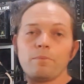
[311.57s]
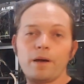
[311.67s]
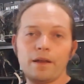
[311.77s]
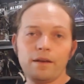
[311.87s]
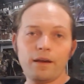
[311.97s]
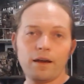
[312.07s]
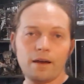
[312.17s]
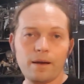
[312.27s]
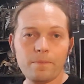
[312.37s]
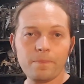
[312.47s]
But
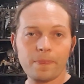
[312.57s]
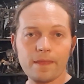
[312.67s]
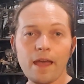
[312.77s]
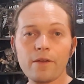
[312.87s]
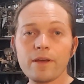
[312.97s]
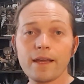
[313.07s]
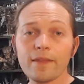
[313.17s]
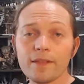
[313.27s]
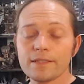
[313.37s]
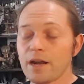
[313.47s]
yeah, you could
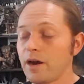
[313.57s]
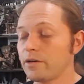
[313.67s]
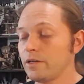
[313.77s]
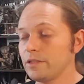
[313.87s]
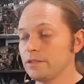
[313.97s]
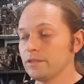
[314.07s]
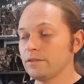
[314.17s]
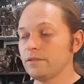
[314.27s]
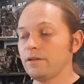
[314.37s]
get these characters,